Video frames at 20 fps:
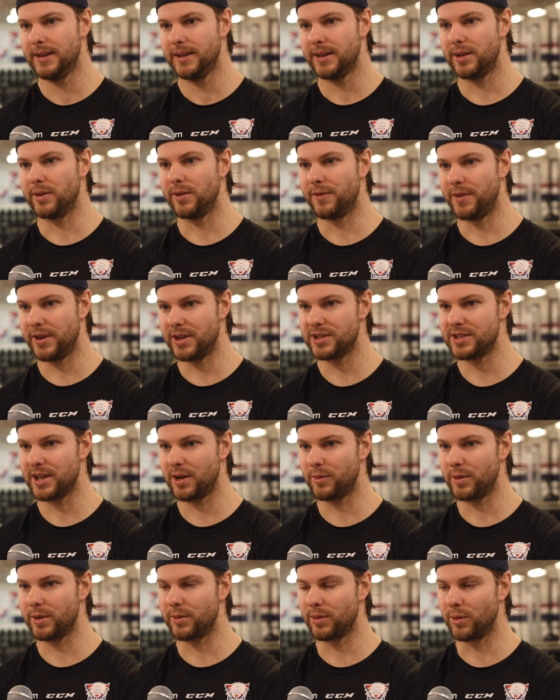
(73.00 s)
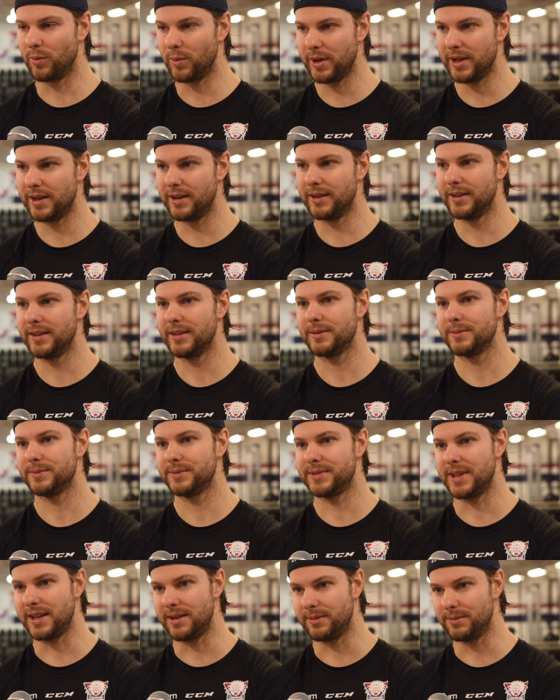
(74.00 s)
you know we finished that week with a win
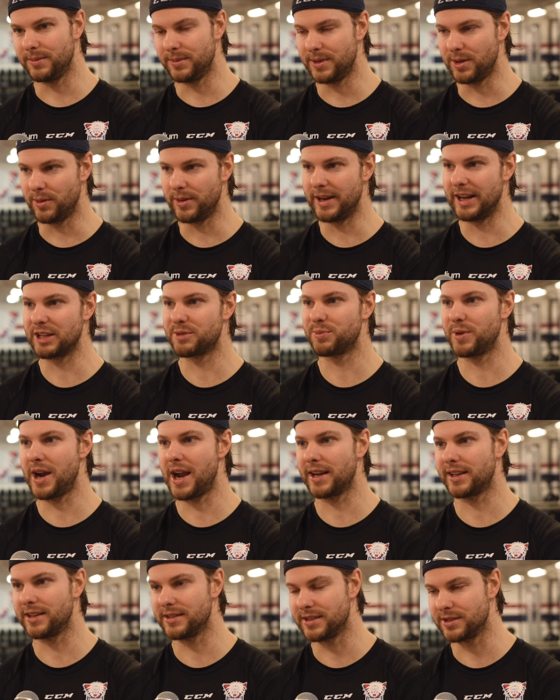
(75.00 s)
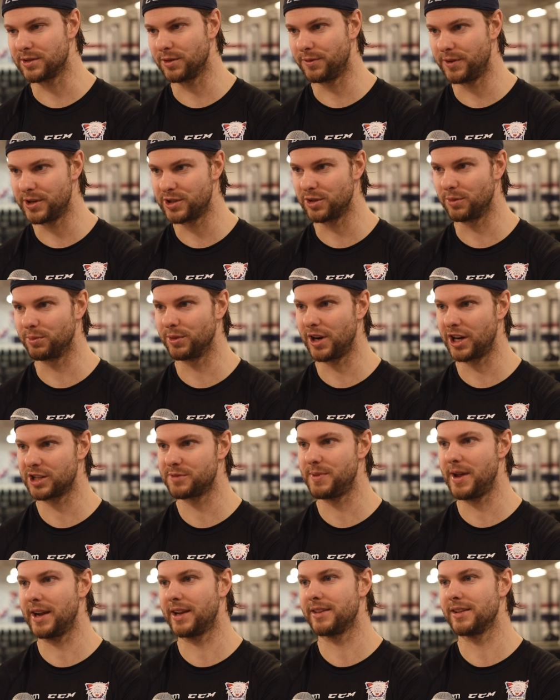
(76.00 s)
then you know the next practice it's official
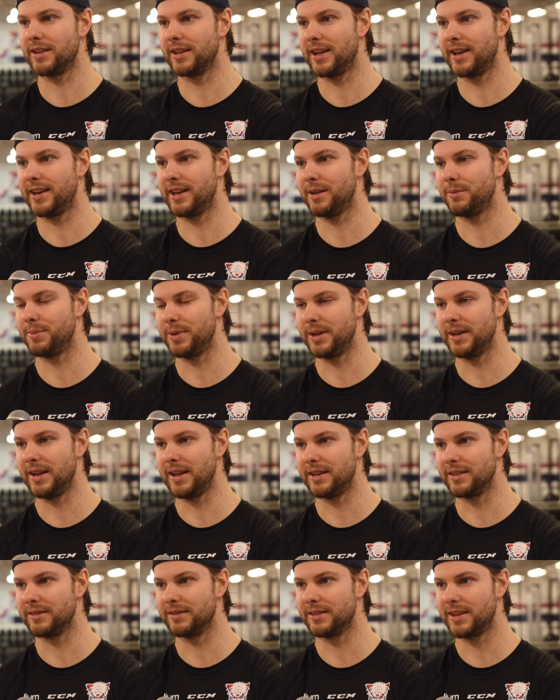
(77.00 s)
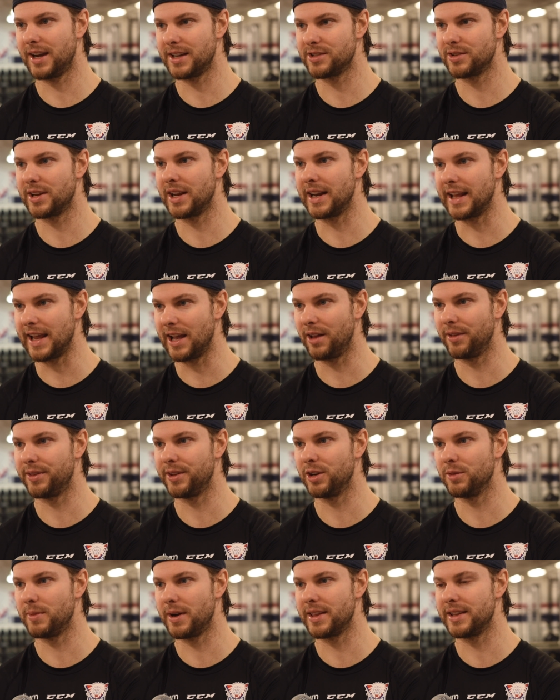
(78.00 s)
Brock's back in the lineup and, and guys are getting
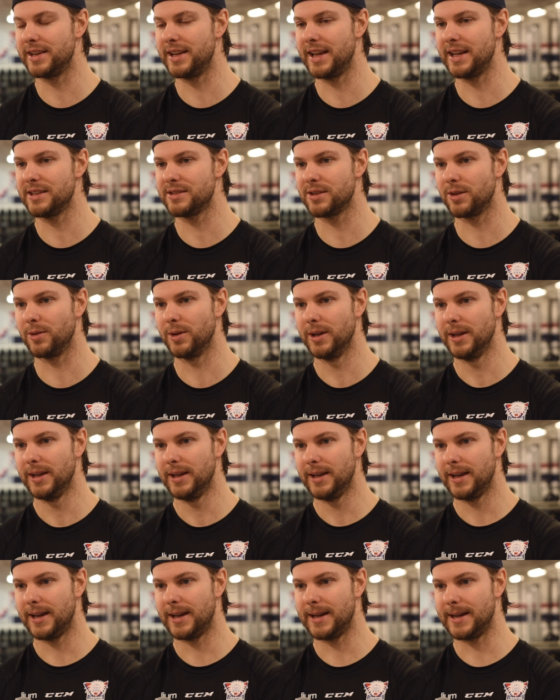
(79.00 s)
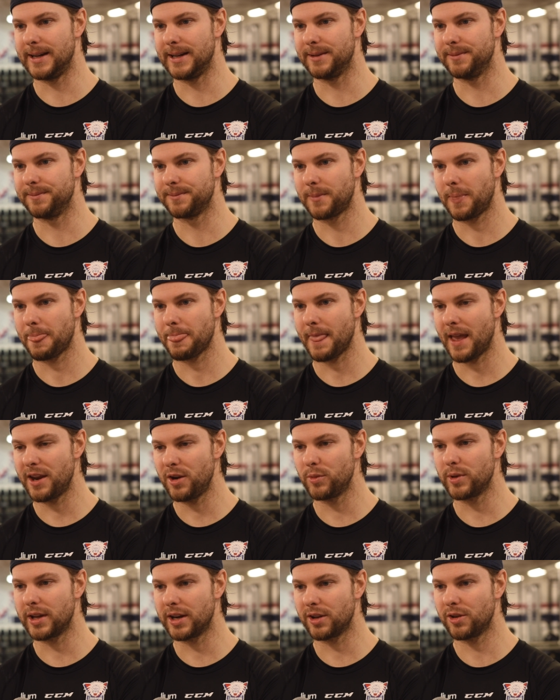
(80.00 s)
healthier by the day so um, I
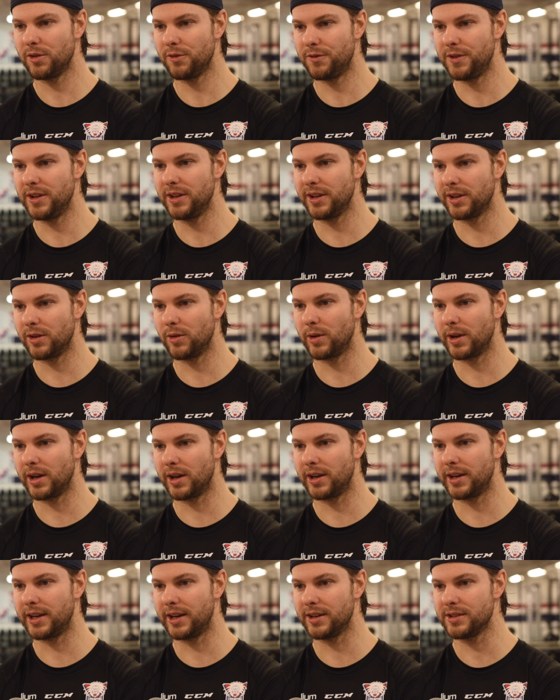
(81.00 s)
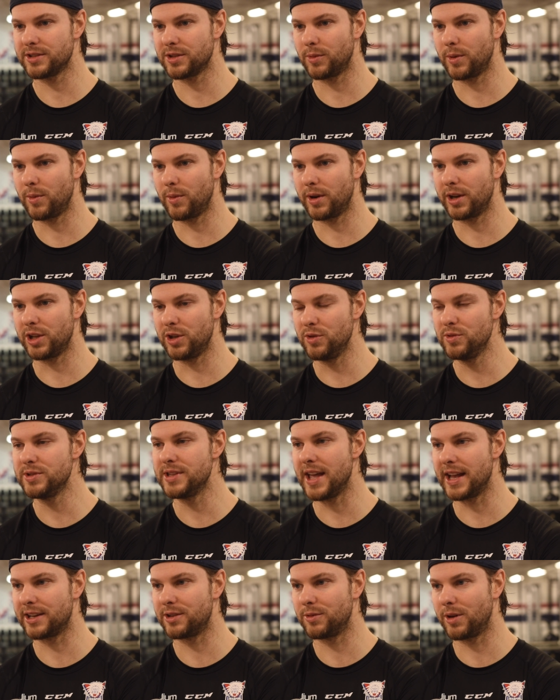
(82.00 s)
know we got a good feeling going on here so we want to use
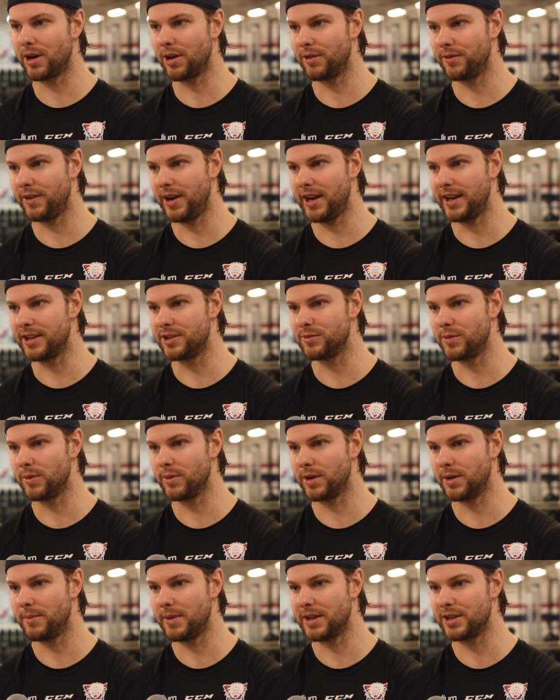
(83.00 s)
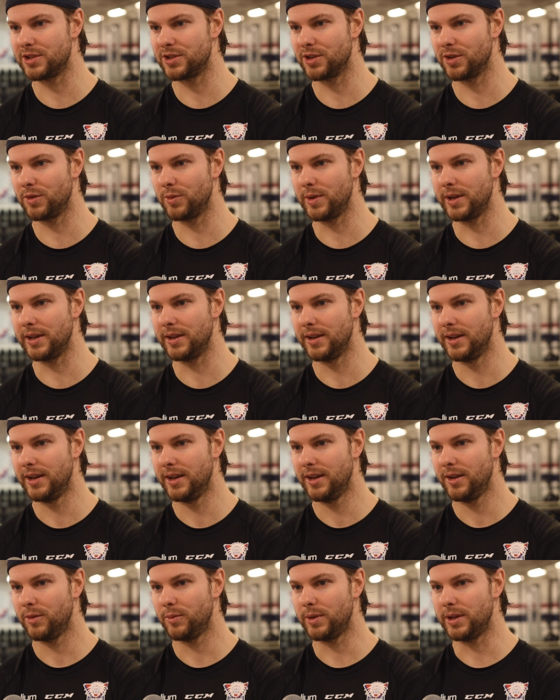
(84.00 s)
that to our advantage we want to make sure we
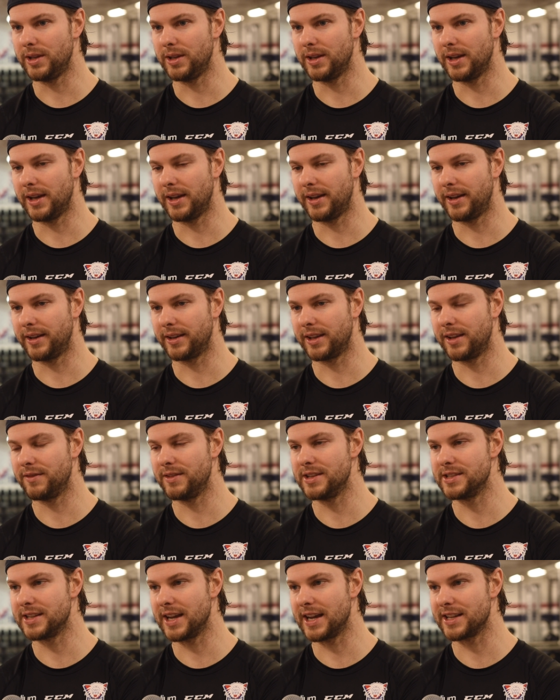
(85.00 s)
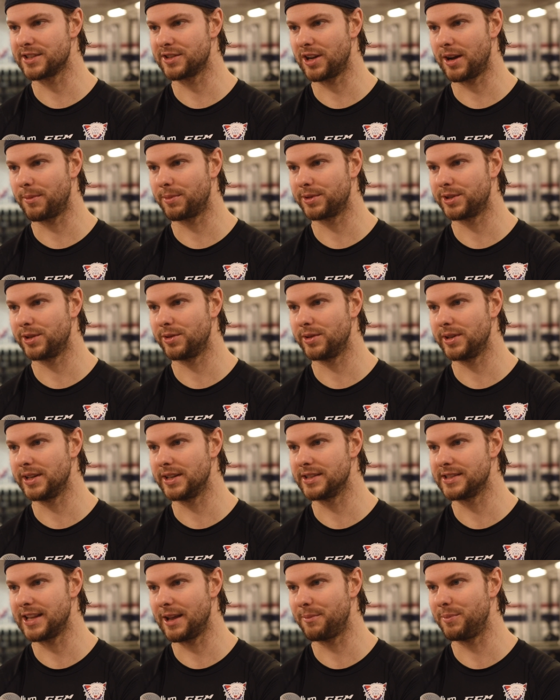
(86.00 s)
we uh, give these guys an opportunity
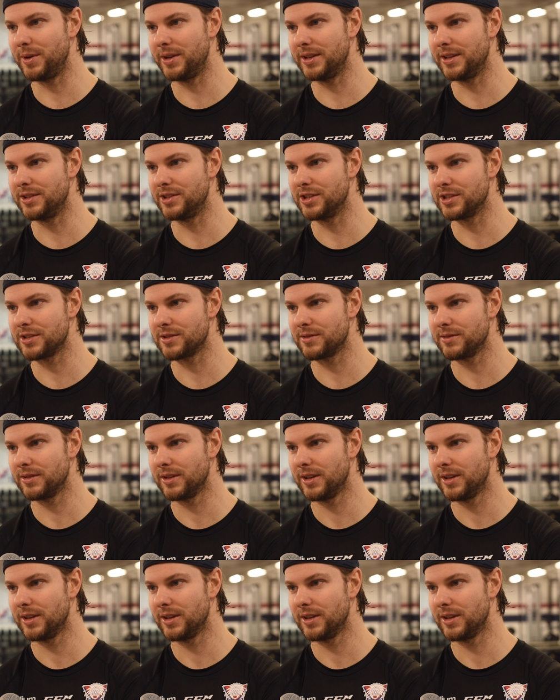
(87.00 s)
to step in and just